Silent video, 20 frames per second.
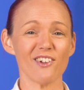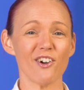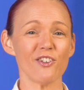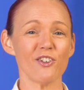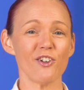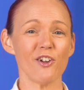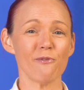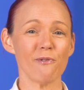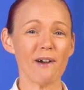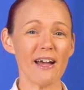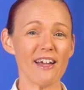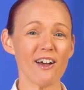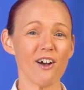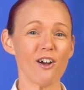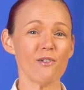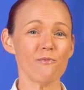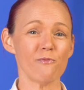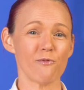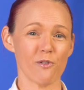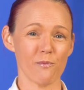on her way
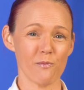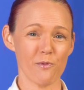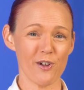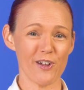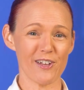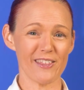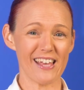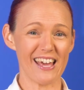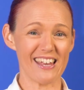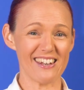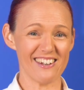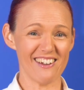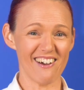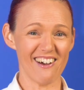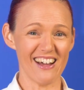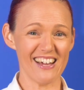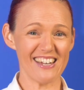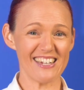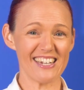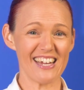home from work that
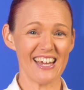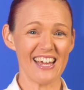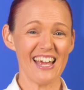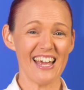night,